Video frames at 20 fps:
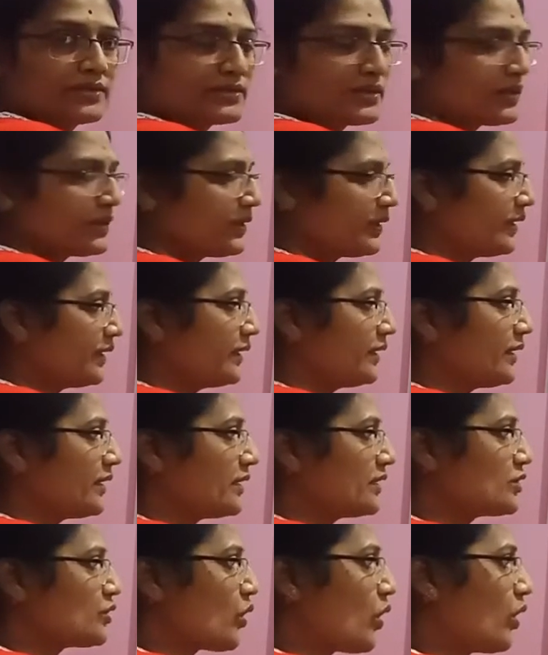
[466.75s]
circuit
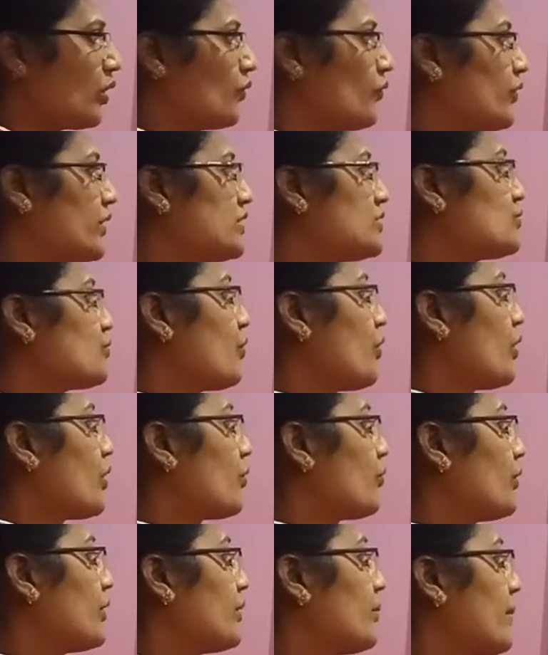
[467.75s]
is always
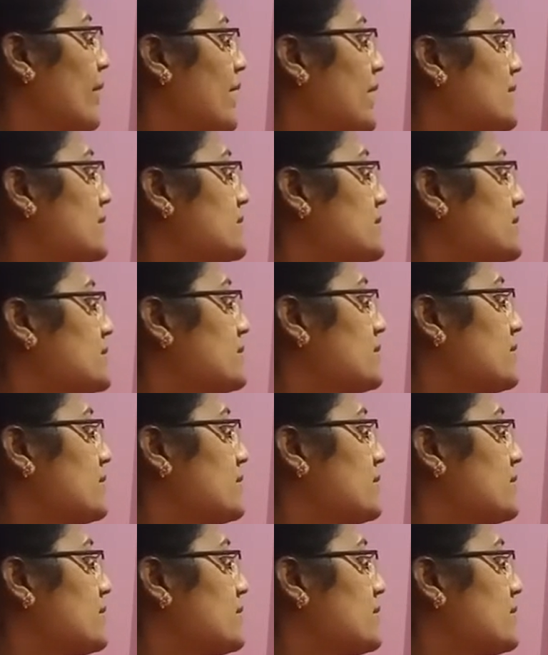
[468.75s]
forward bias